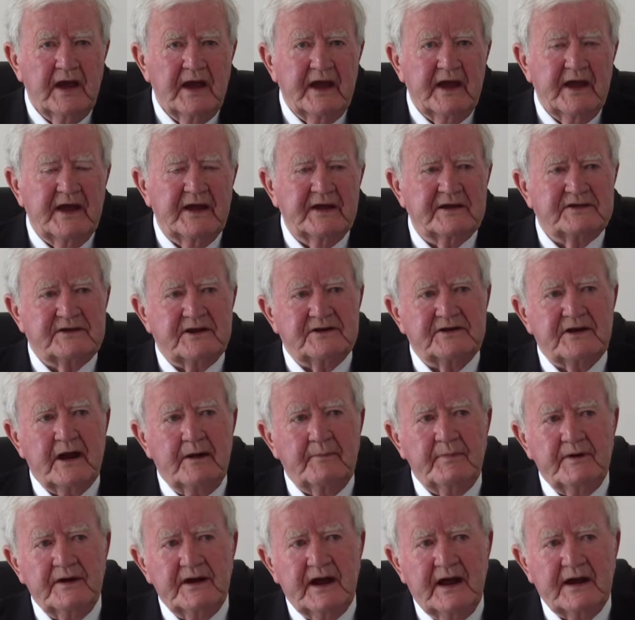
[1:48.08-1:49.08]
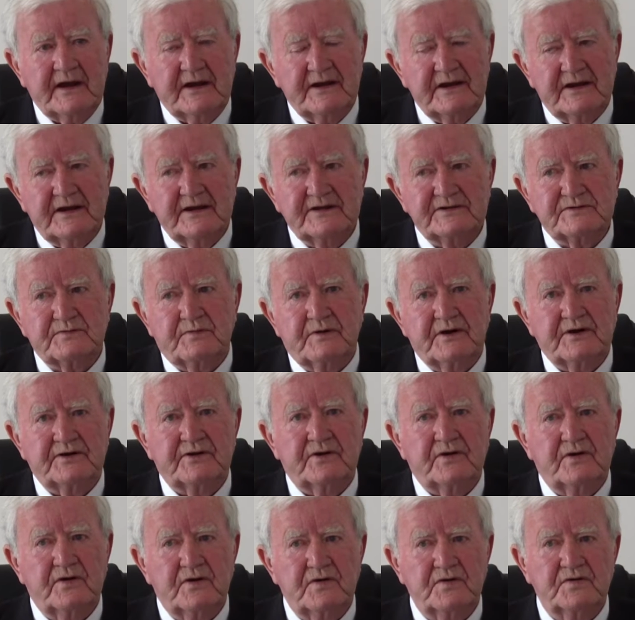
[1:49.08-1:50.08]
The tabernacle is where the
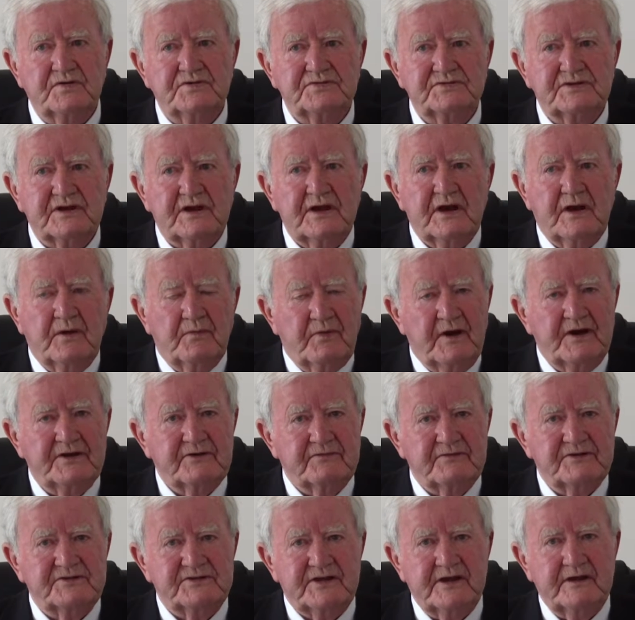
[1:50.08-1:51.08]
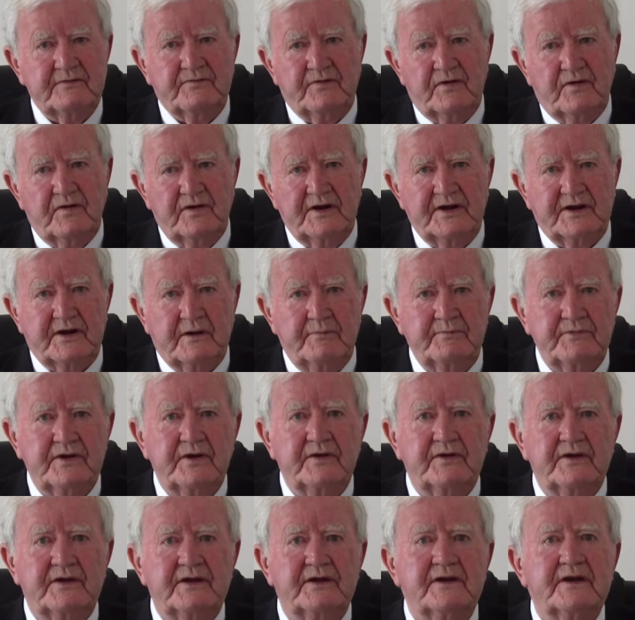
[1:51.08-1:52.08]
host, when you receive Holy
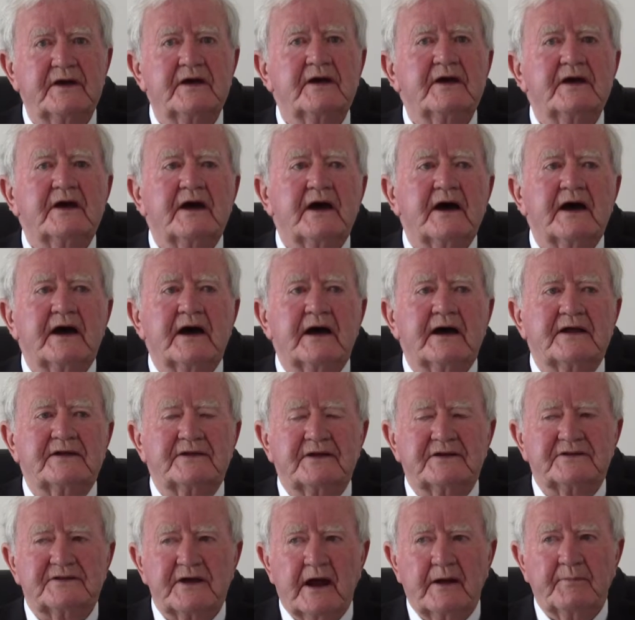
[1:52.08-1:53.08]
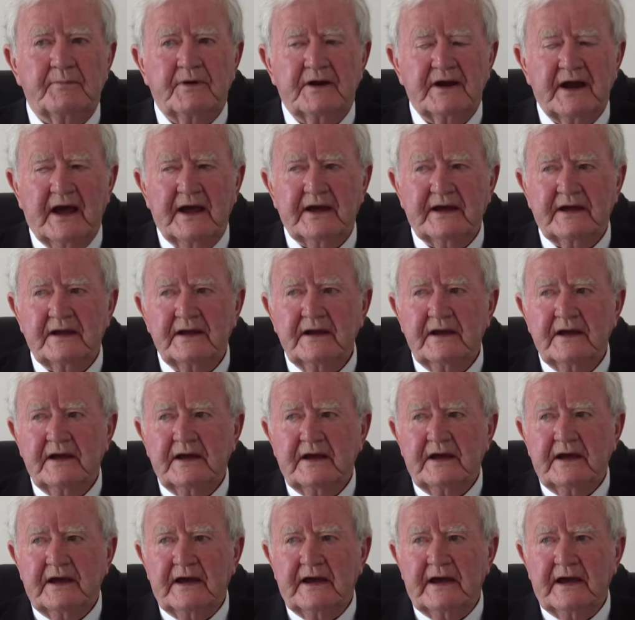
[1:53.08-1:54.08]
Communion, the tabernacle
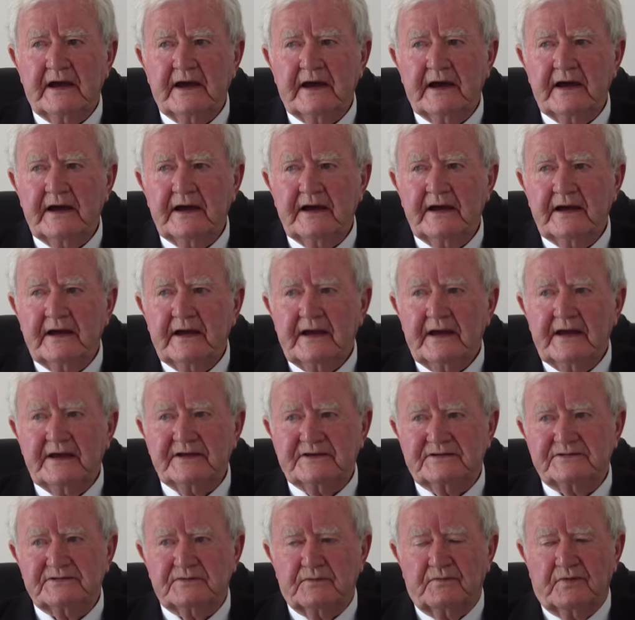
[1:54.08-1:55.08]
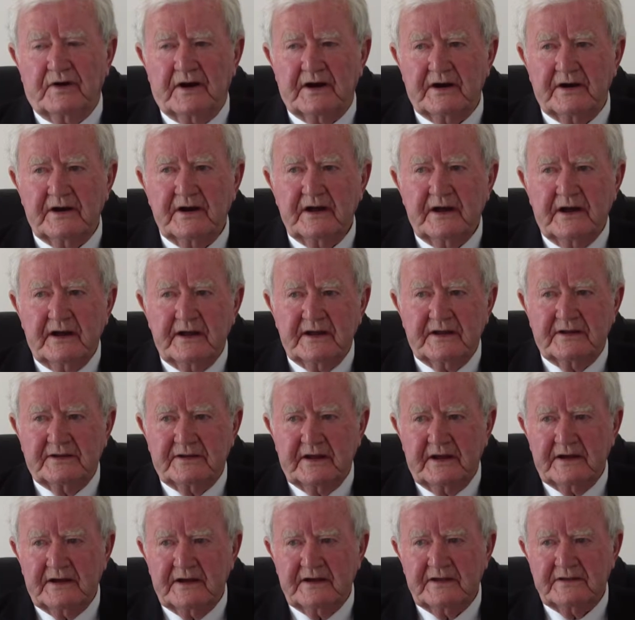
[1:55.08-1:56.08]
is where
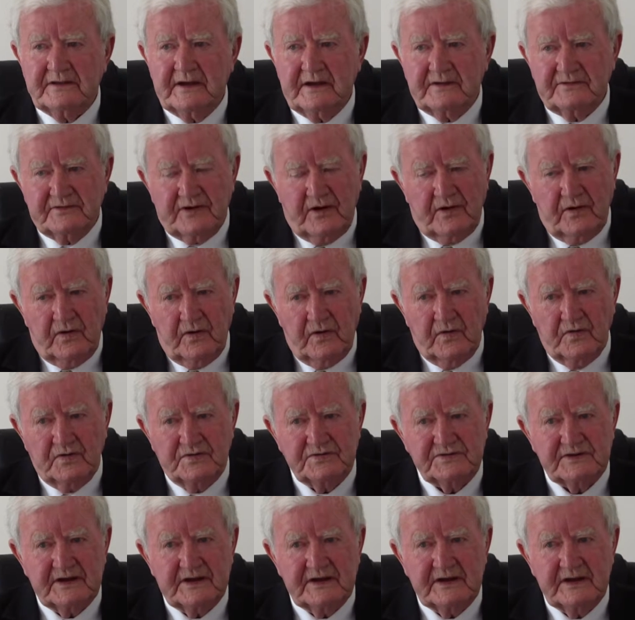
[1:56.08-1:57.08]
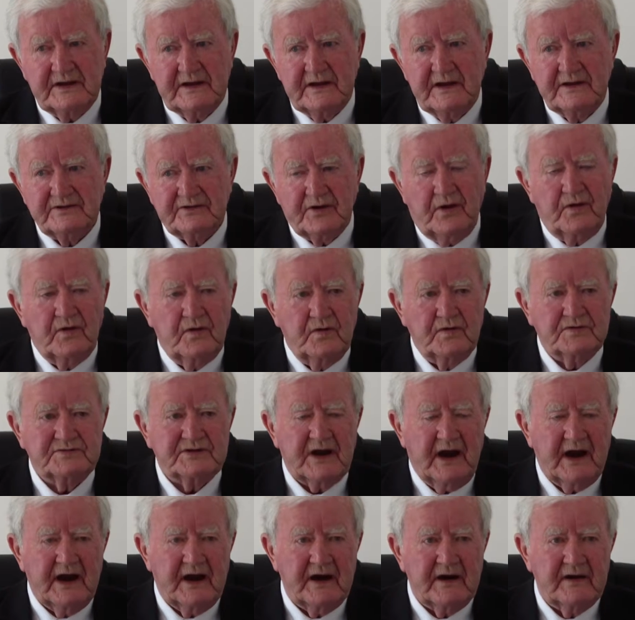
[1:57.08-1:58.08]
the
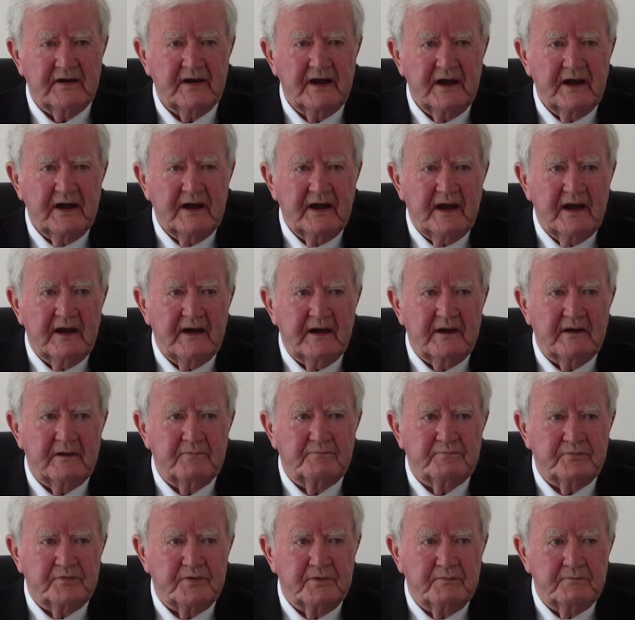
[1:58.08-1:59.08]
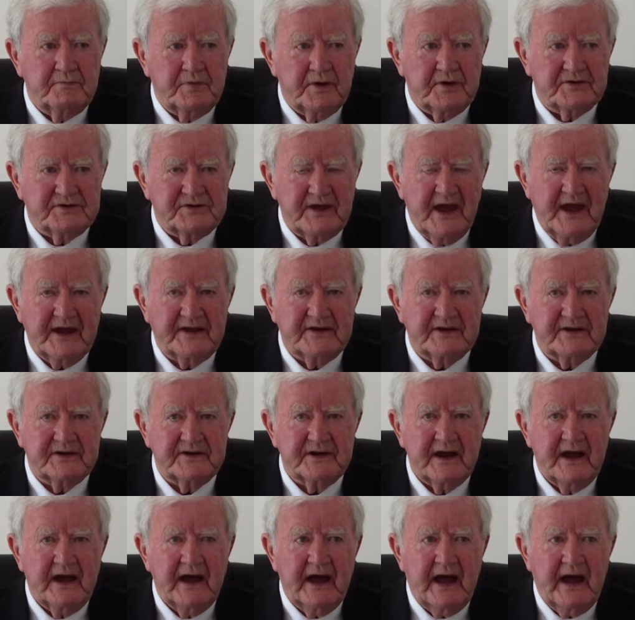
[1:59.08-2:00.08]
hosts are protected
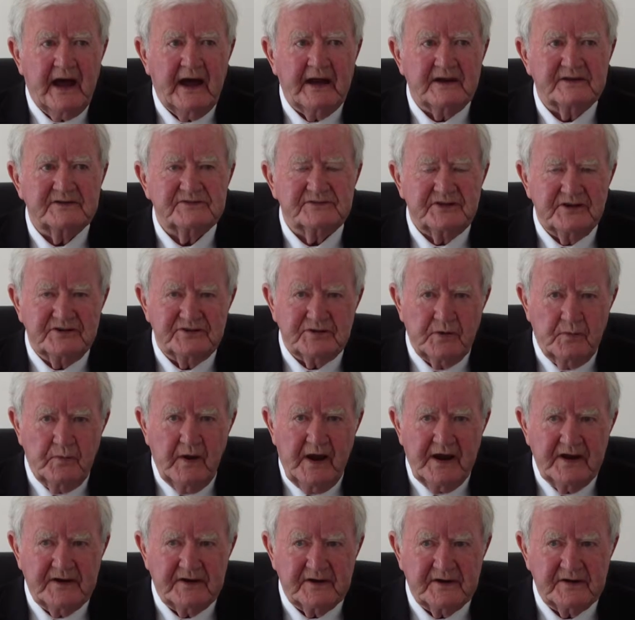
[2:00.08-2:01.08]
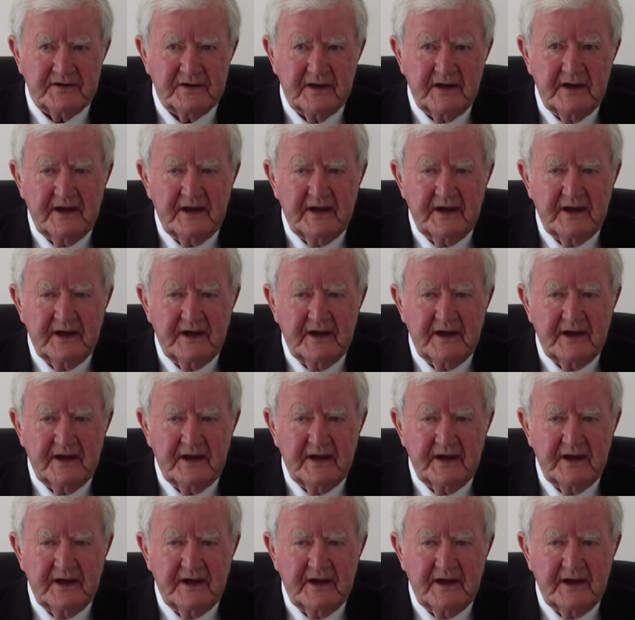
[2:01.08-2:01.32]
and situated.